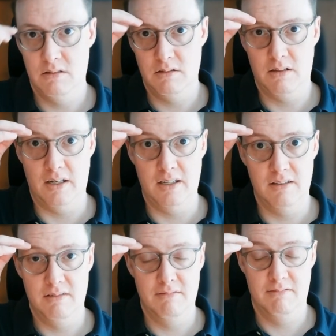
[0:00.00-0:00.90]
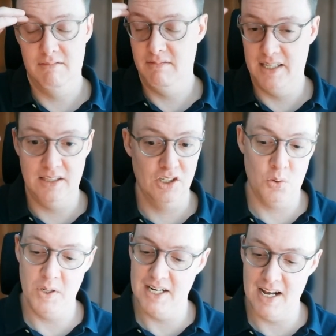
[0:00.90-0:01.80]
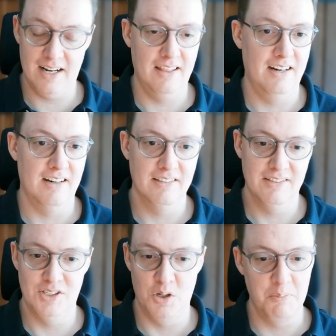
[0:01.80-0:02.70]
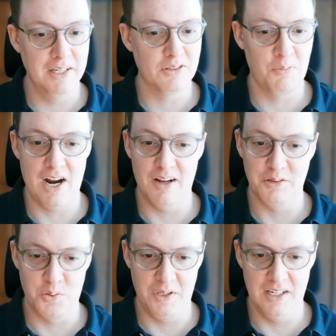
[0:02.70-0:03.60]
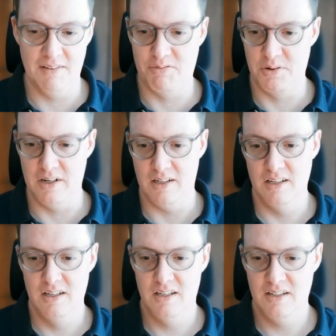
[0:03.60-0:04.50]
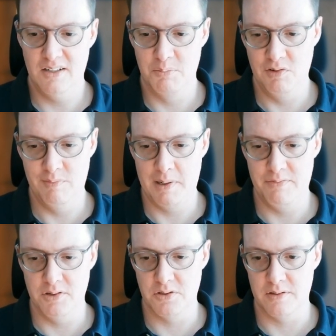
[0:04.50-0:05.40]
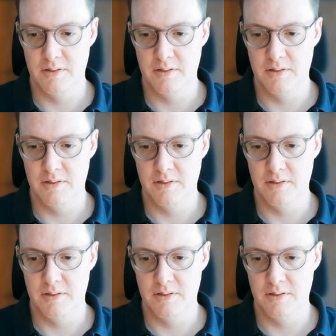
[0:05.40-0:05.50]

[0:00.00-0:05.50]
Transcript: Okay, get the queen out of there. Don't mess around. Queen f3. Good move by Fischer.